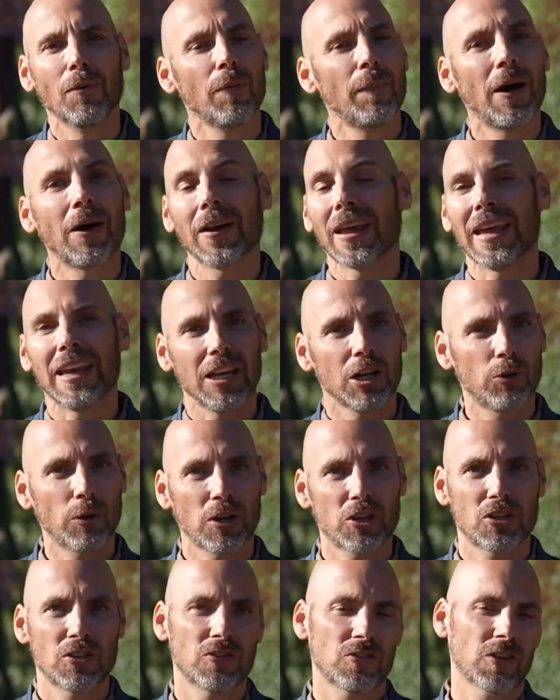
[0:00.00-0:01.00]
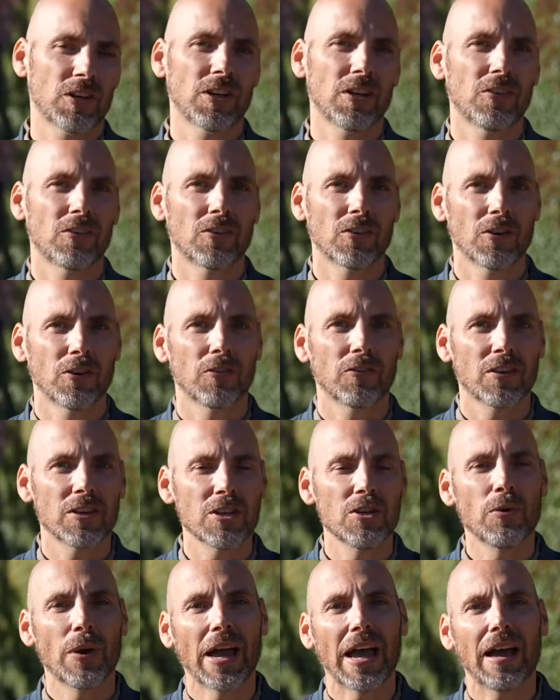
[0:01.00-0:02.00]
about any questions or concerns that
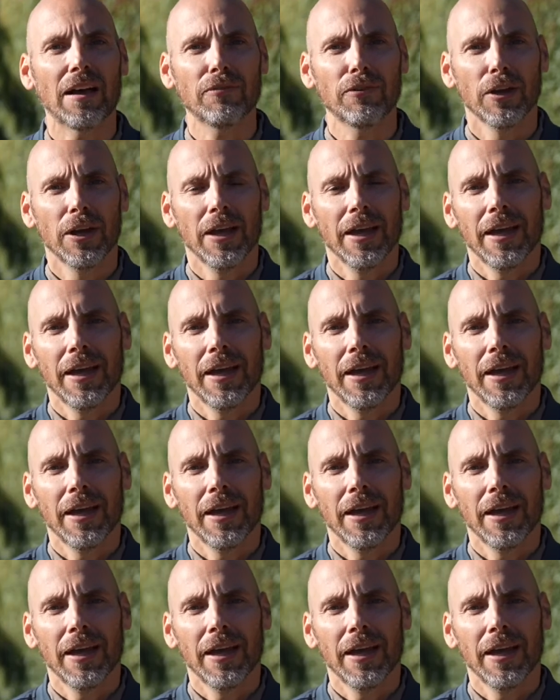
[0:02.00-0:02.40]
you have